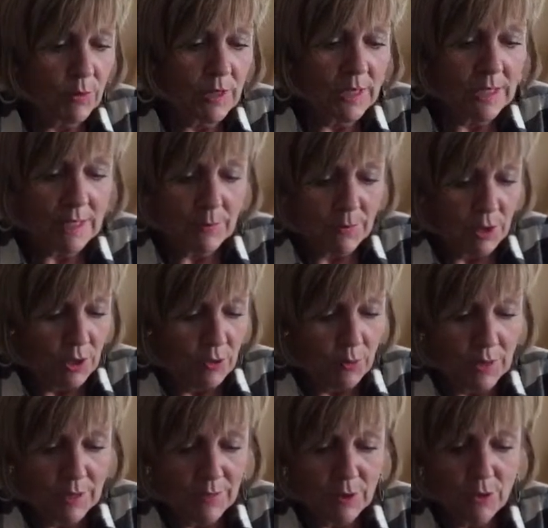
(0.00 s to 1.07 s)
It's up to you,
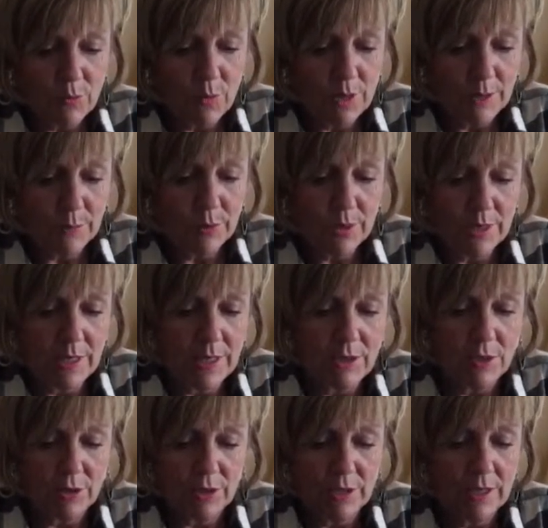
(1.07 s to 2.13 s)
whatever you want to put in
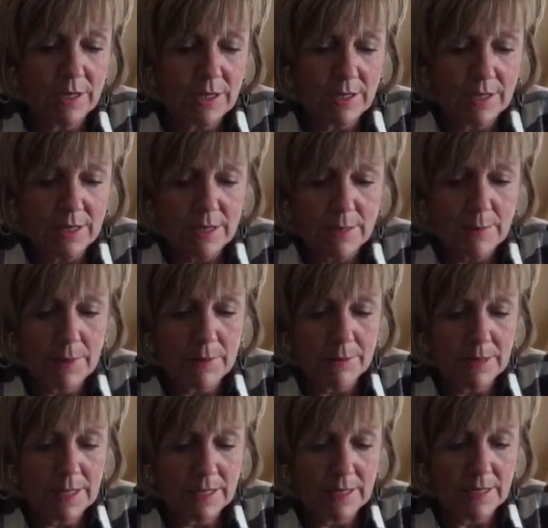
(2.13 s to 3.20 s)
your
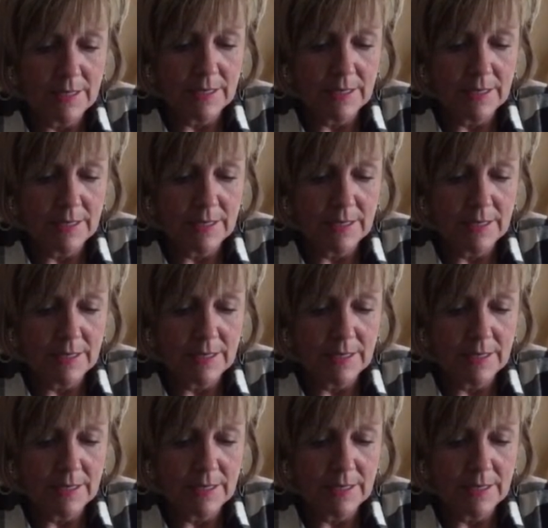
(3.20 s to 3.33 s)
pumpkin.